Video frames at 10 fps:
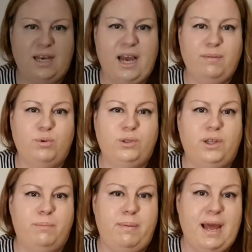I bought
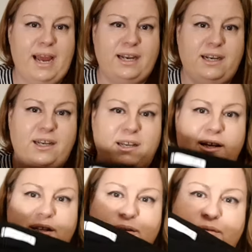a black
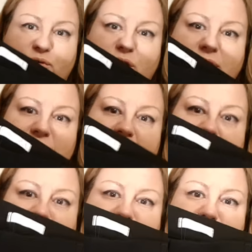work
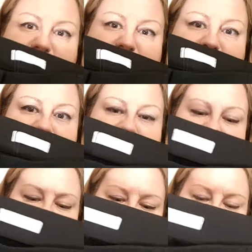trousers.
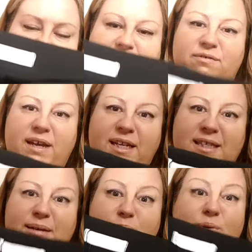This very
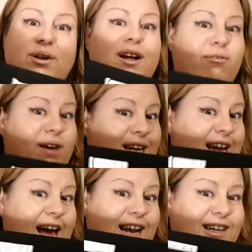simple,
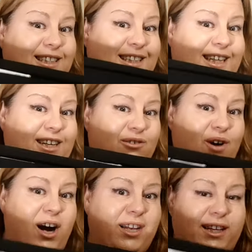very elastic
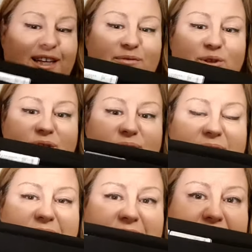one. Even the
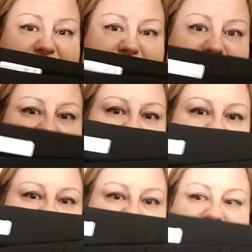waistline is
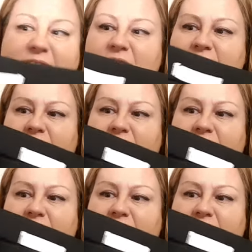elastic.